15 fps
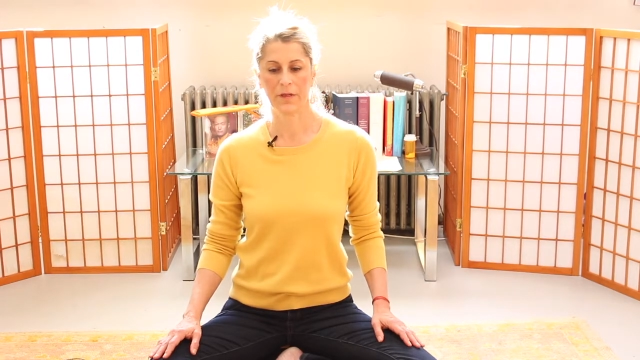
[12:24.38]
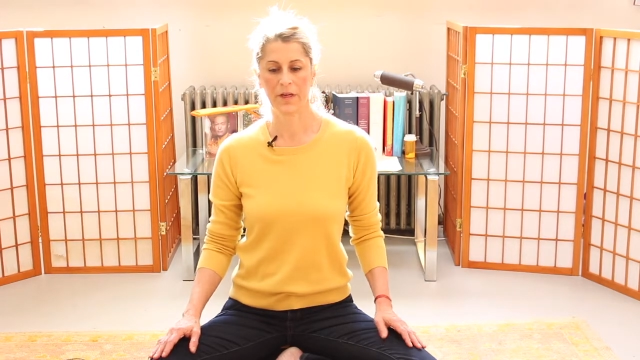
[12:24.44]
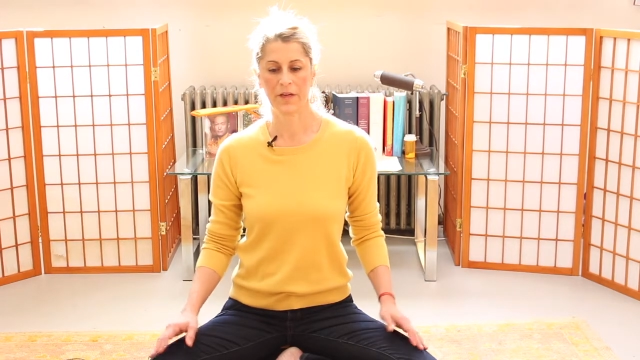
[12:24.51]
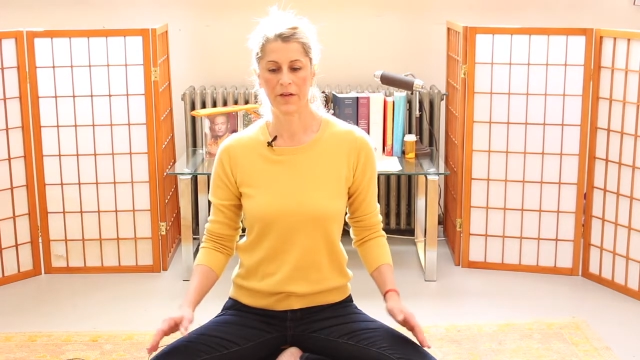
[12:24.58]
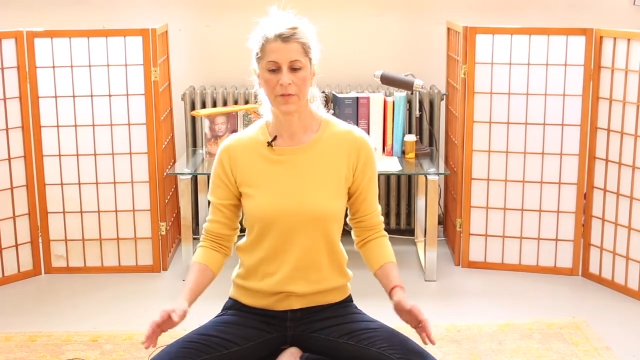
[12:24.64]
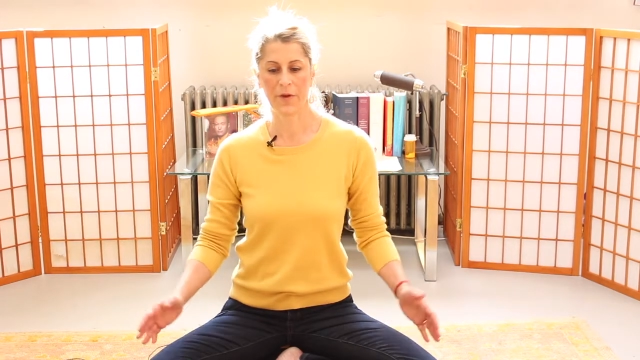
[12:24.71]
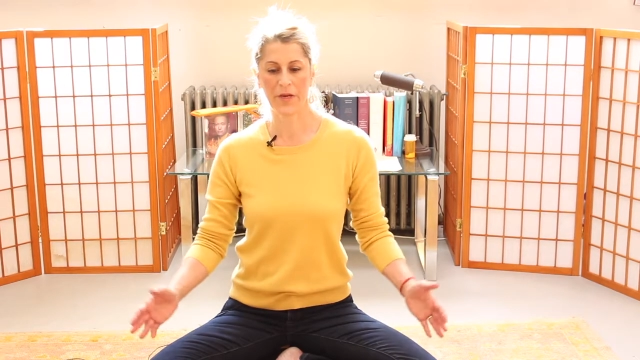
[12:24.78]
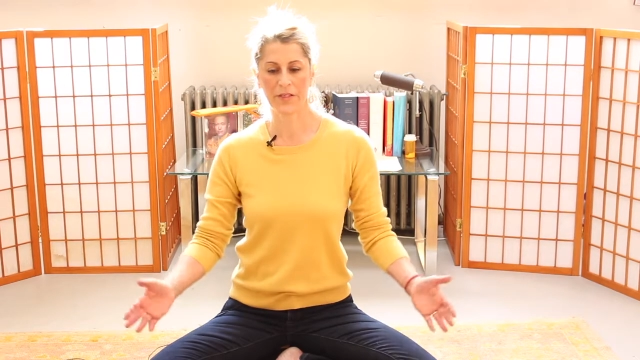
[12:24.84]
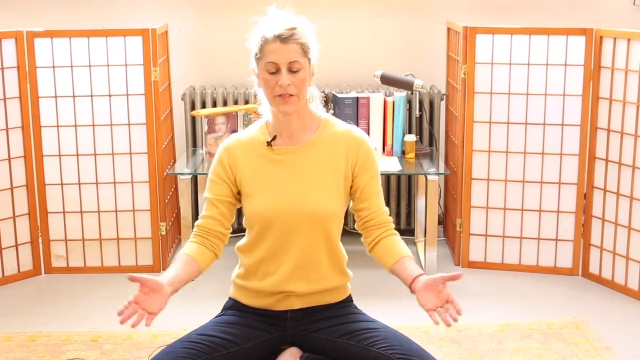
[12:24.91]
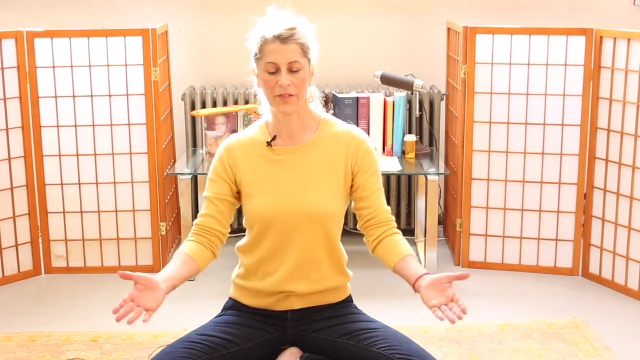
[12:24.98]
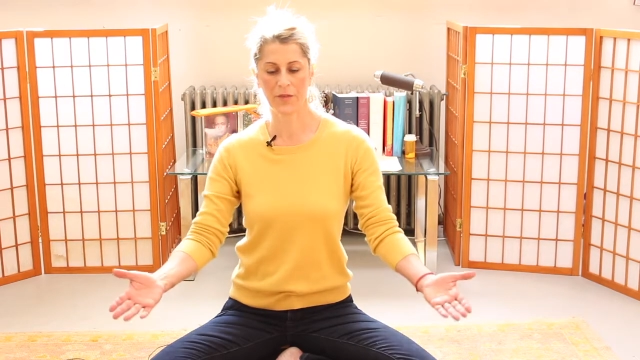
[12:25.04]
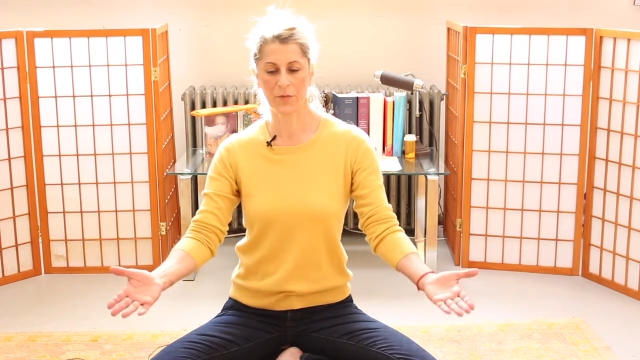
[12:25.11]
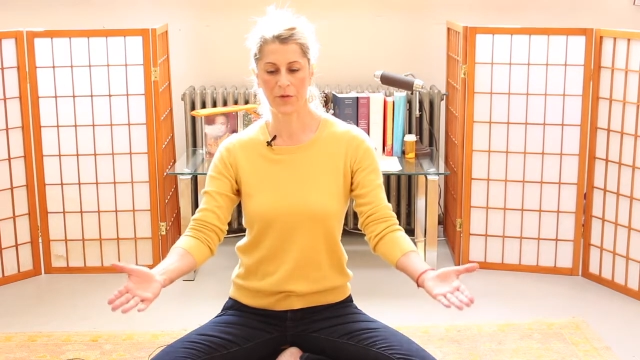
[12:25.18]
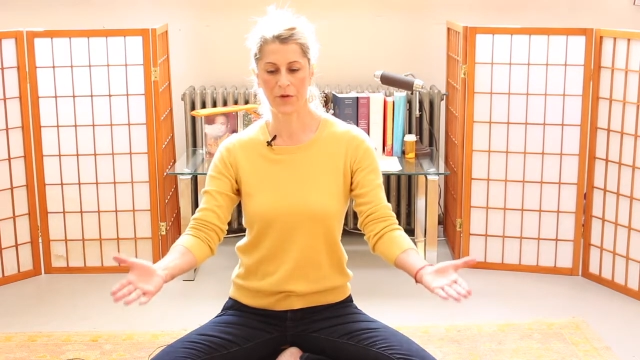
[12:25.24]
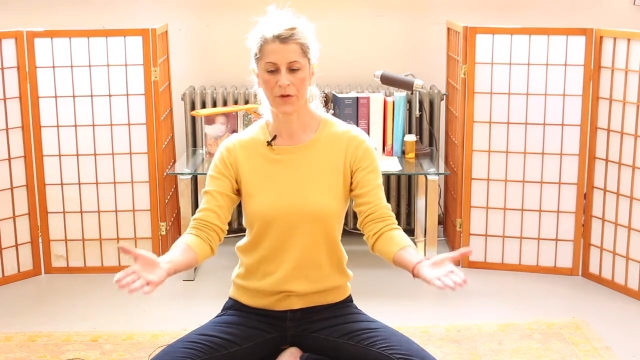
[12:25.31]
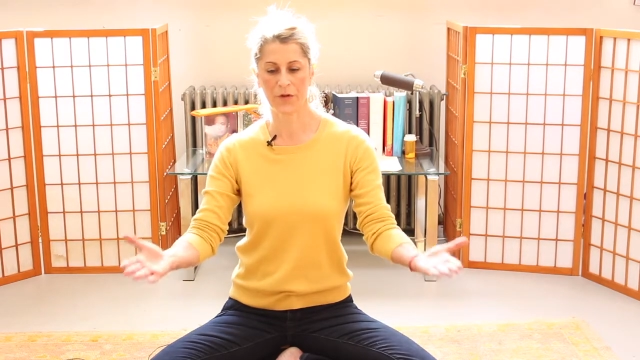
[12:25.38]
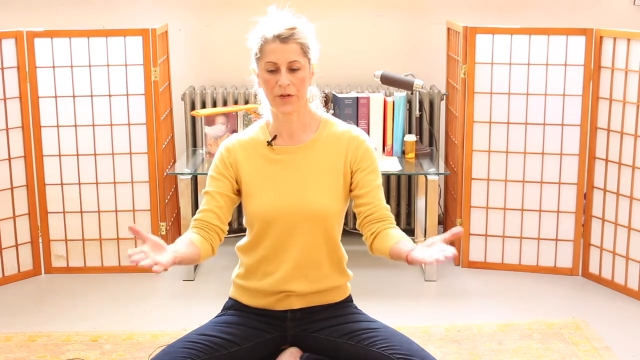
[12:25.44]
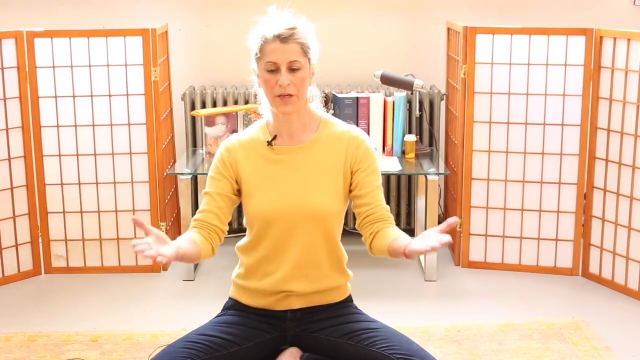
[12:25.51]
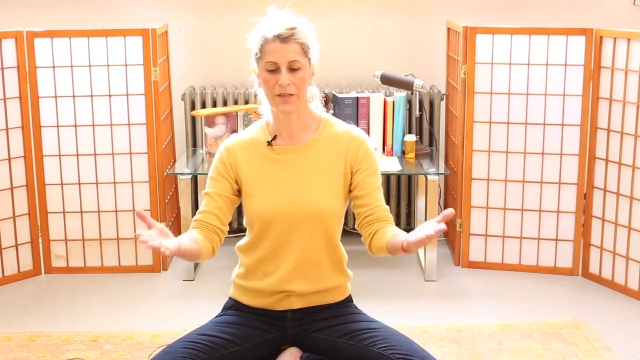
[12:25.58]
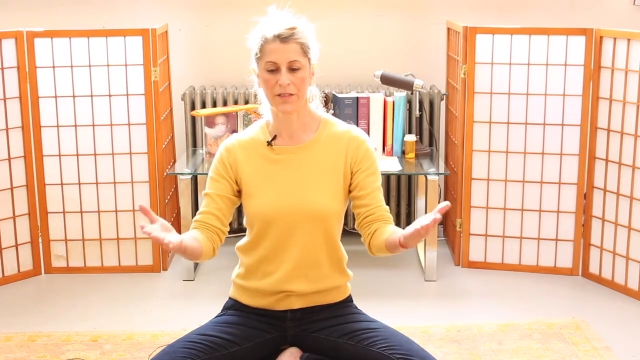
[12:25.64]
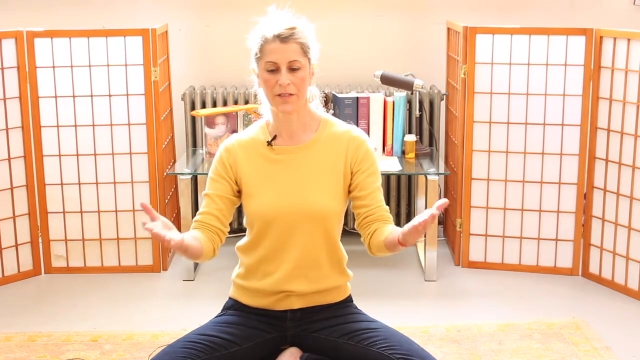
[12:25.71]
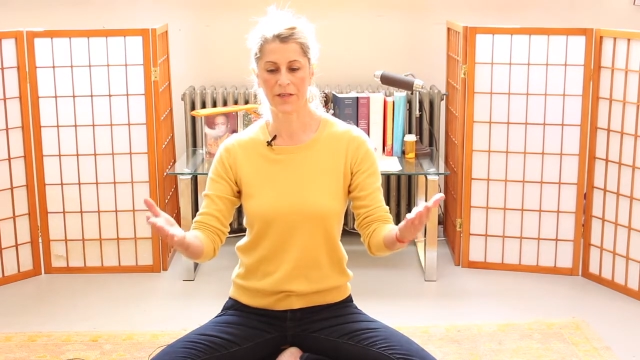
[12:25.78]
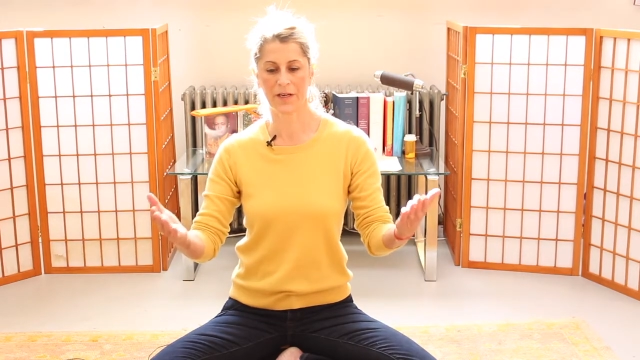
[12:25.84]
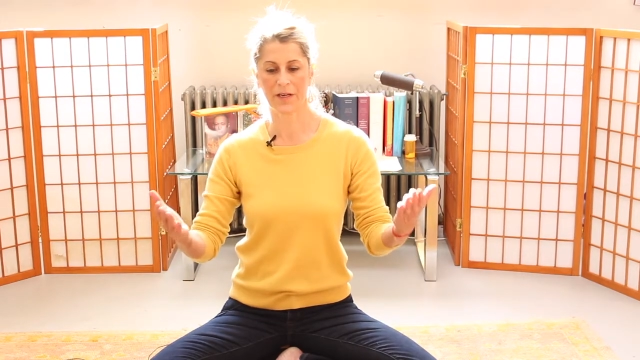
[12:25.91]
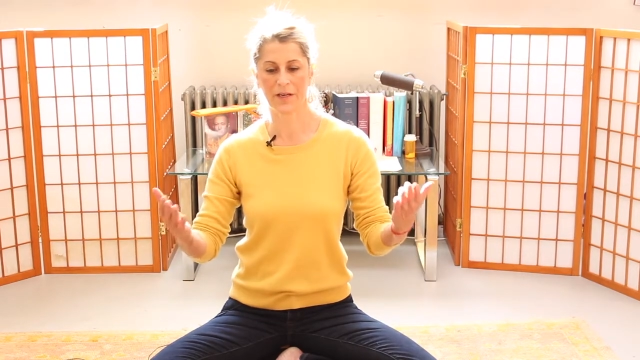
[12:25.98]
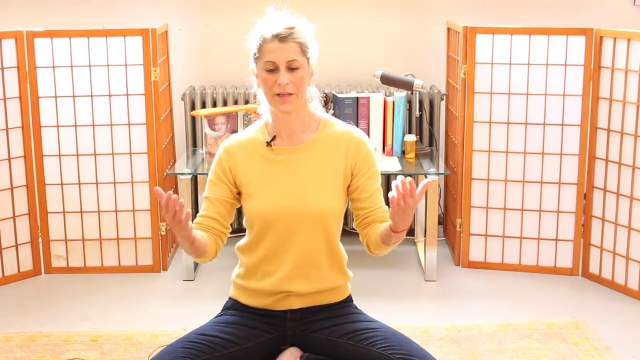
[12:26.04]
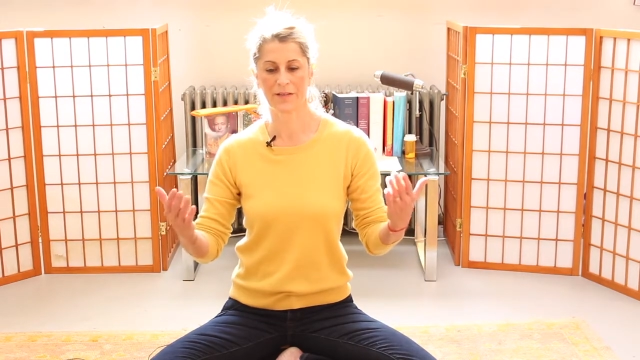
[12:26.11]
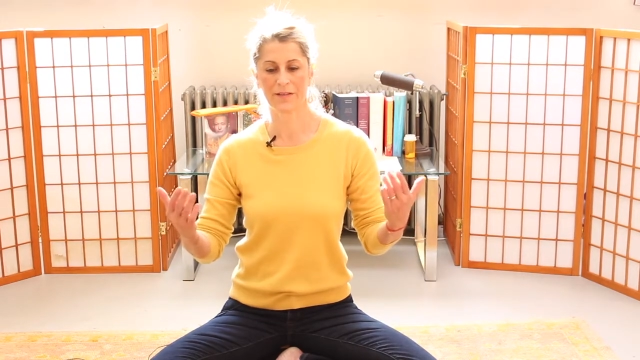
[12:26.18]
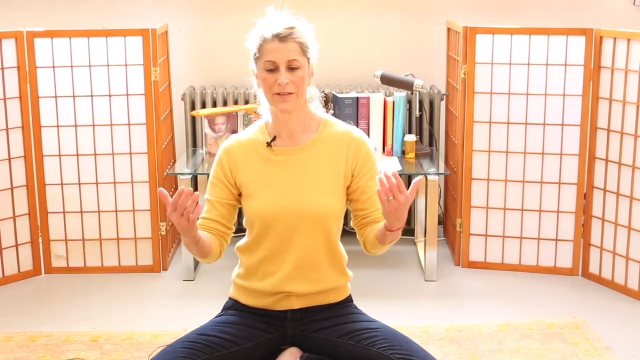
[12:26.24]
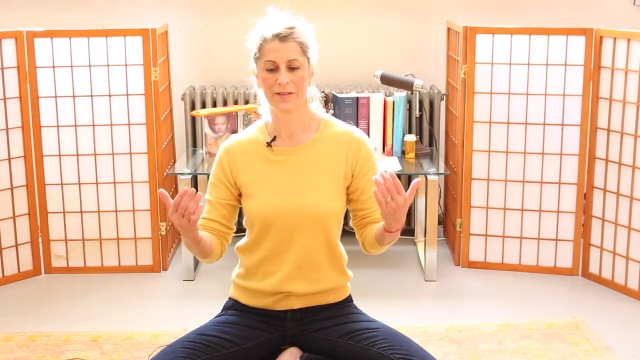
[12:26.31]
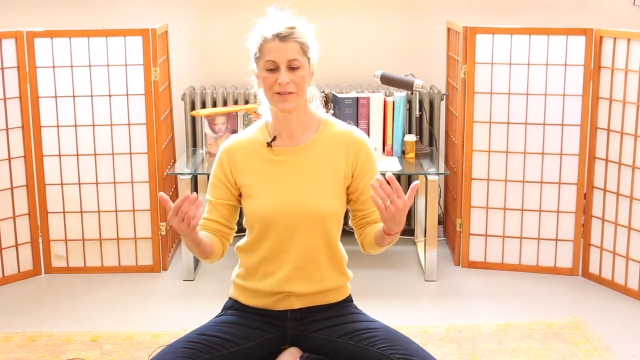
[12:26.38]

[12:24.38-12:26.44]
And imagine that what you're gazing at